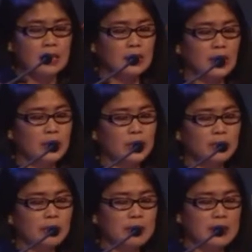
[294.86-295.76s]
The
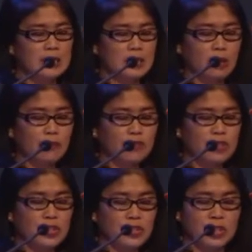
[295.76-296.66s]
Honorable Minister of
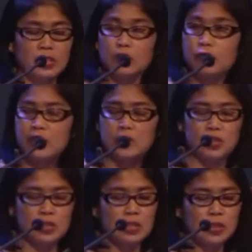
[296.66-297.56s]
Research and
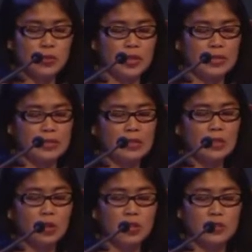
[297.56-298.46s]
Innovation, Training,
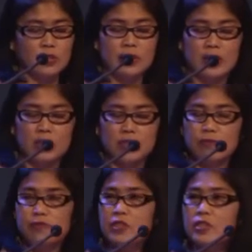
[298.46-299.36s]
Colleges and
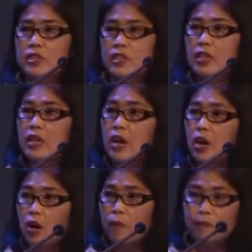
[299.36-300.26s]
University
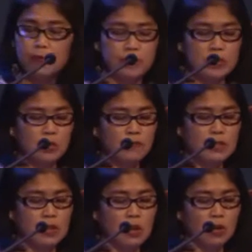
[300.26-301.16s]
of Province of
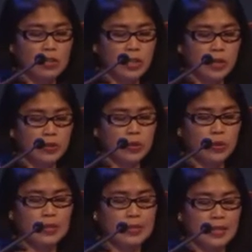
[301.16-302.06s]
Ontario,
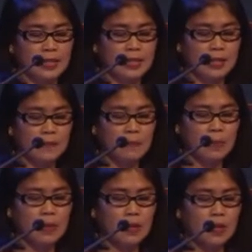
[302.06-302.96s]
Canada,
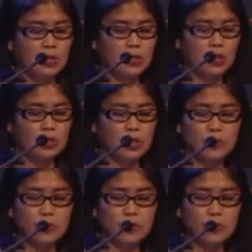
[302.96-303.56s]
Dr.